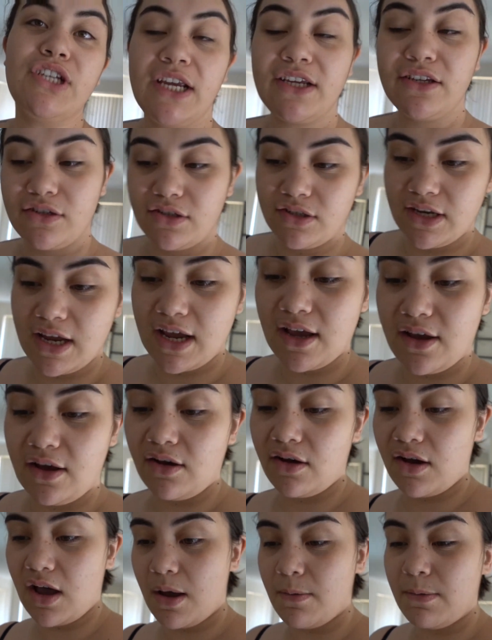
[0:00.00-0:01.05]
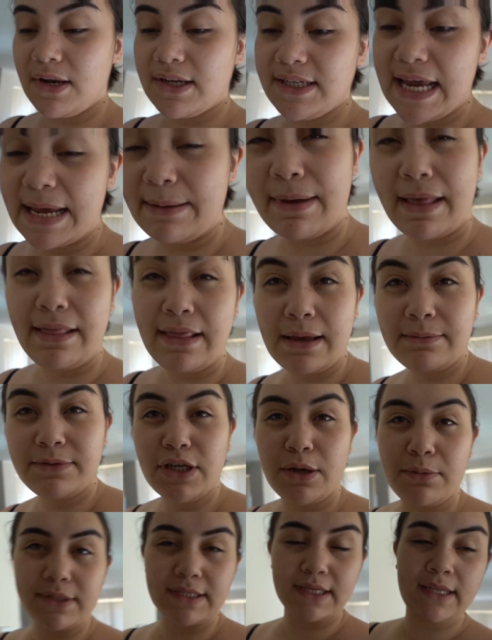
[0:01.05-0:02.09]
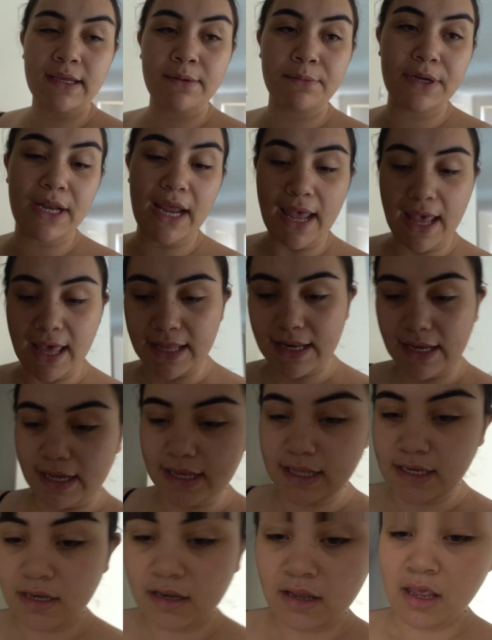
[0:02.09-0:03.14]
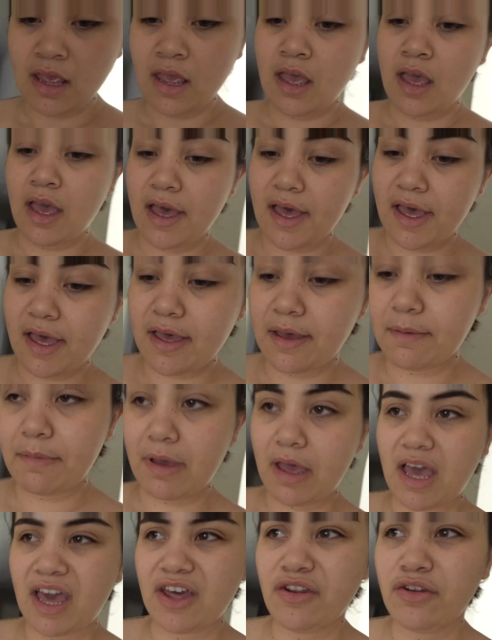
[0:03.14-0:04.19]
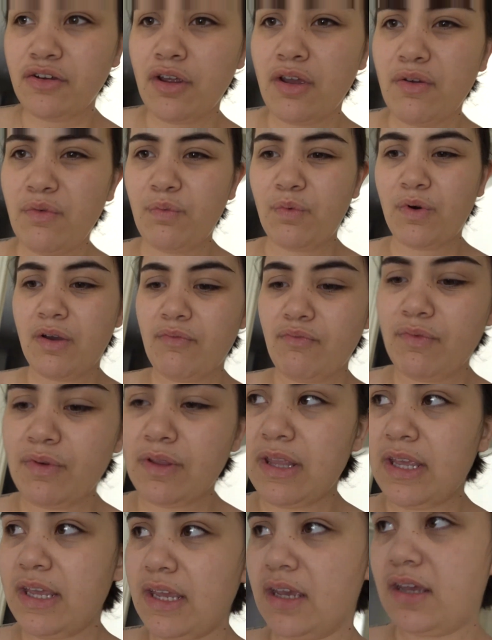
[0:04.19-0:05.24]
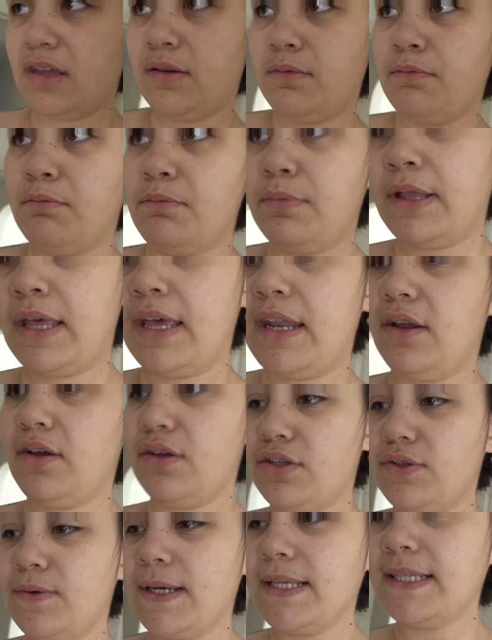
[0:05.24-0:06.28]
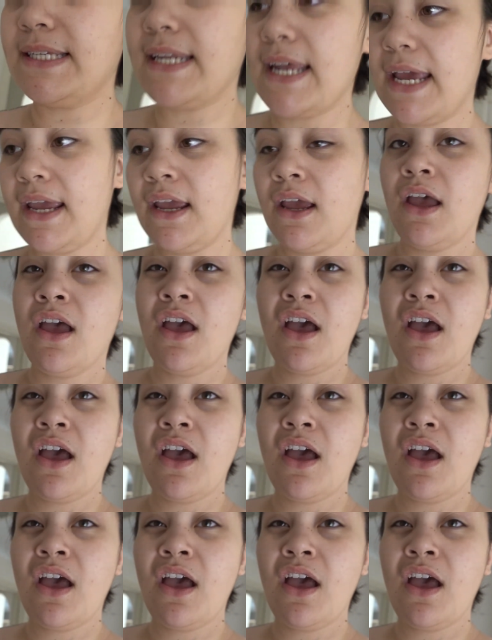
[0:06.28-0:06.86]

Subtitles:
changed now. I'm gonna take my laptop for the thing. I'm gonna edit. I don't know what I'm really planning on doing today.